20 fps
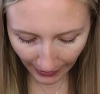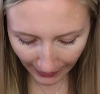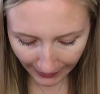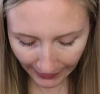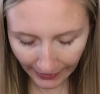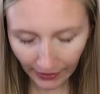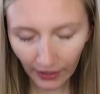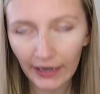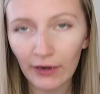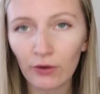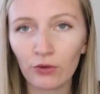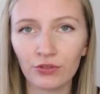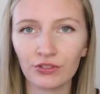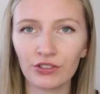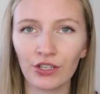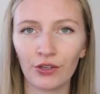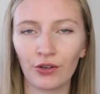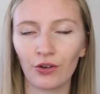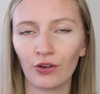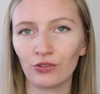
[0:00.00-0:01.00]
And then I
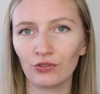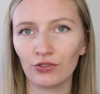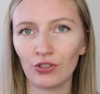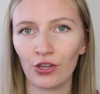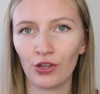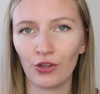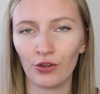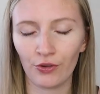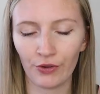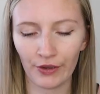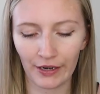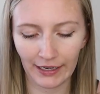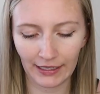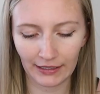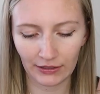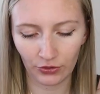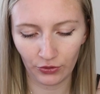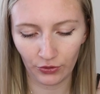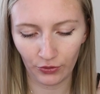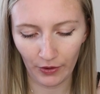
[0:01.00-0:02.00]
also got two
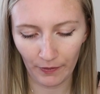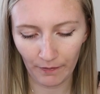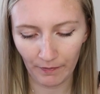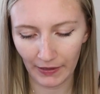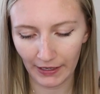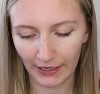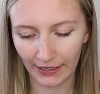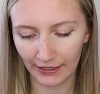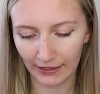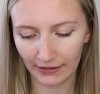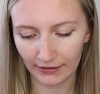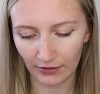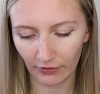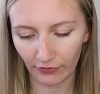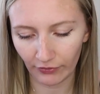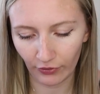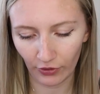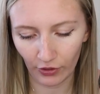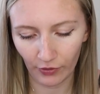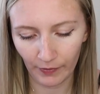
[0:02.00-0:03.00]
little
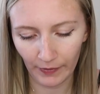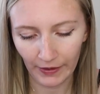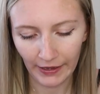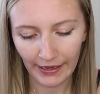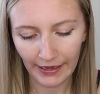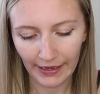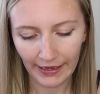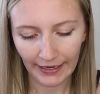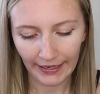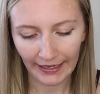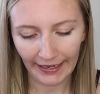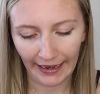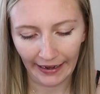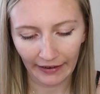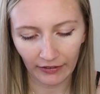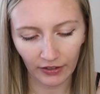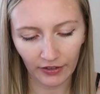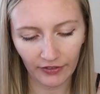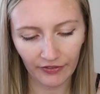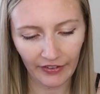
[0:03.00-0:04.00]
minis from
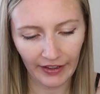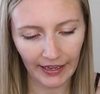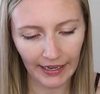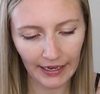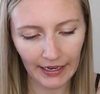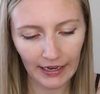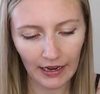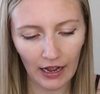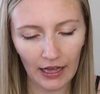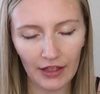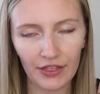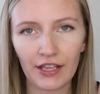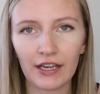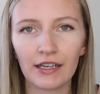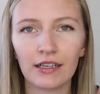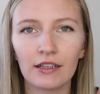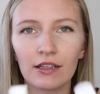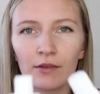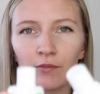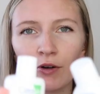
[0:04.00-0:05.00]
Keravi, I
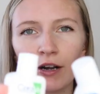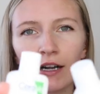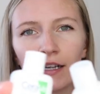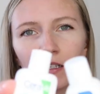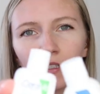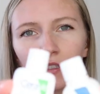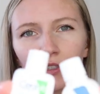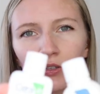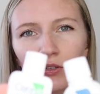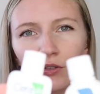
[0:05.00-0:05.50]
think that the brand is